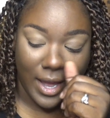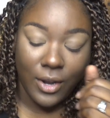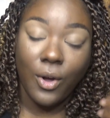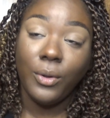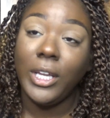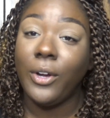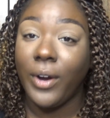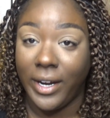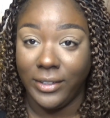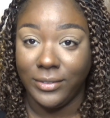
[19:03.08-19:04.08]
and Holy
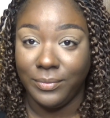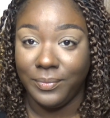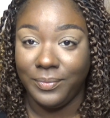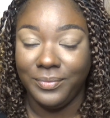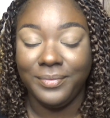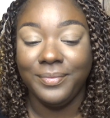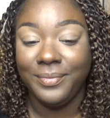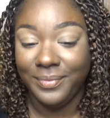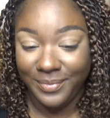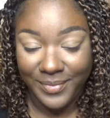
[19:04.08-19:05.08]
Grail.
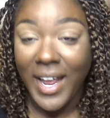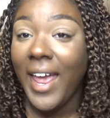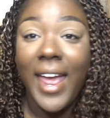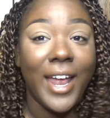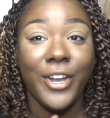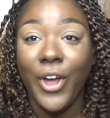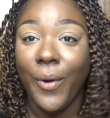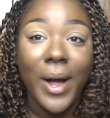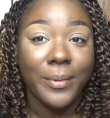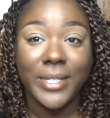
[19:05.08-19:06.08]
And
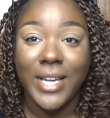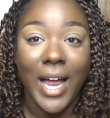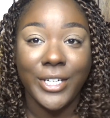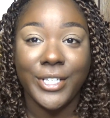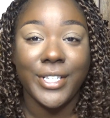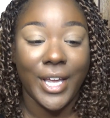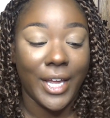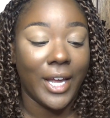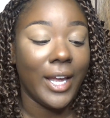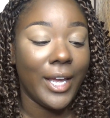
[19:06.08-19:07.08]
no, I was not just
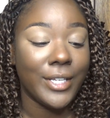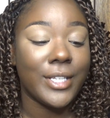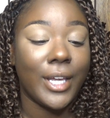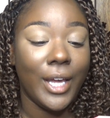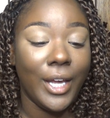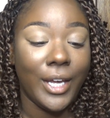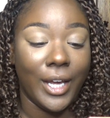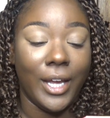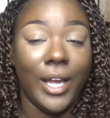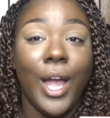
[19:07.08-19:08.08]
singing. It's
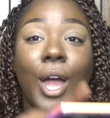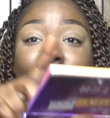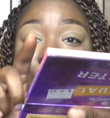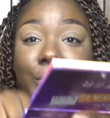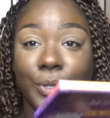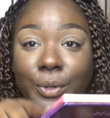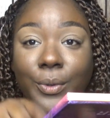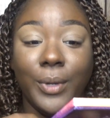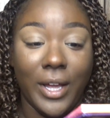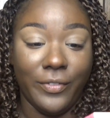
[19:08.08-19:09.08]
Kiki, Do
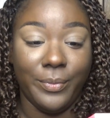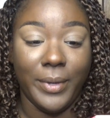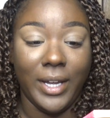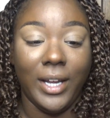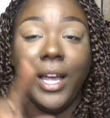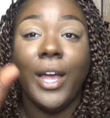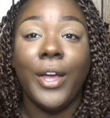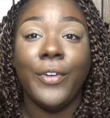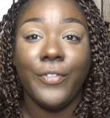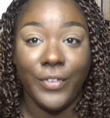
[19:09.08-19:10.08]
You Love Me,
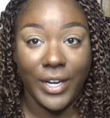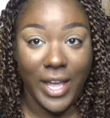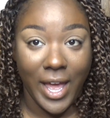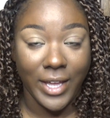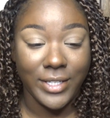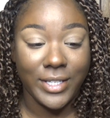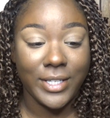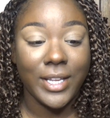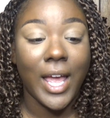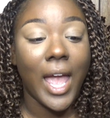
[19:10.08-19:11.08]

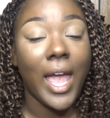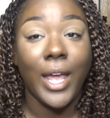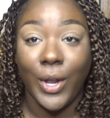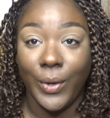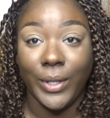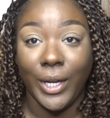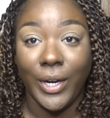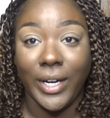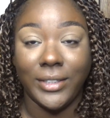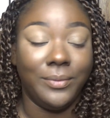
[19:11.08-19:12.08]
Finesse, and Holy
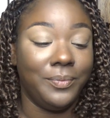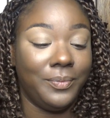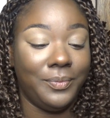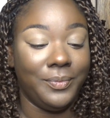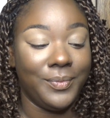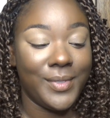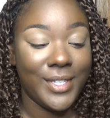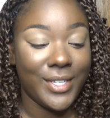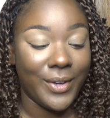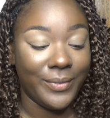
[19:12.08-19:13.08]
Grail.
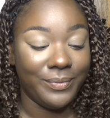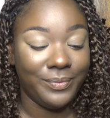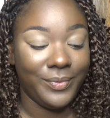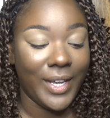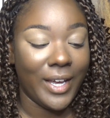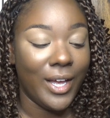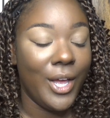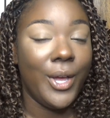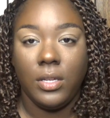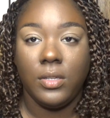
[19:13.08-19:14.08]
So, yeah.
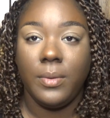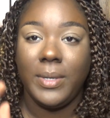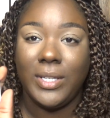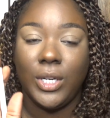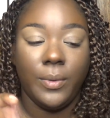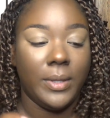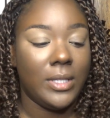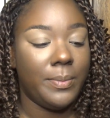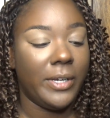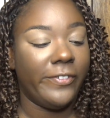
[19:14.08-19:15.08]
So I'm going to start with
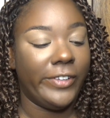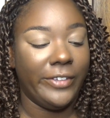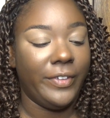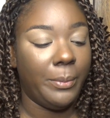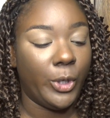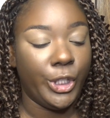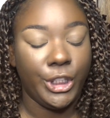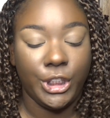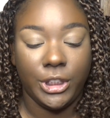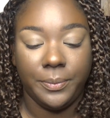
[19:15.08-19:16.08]
this big fluffy
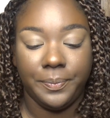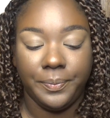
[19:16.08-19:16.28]
brush.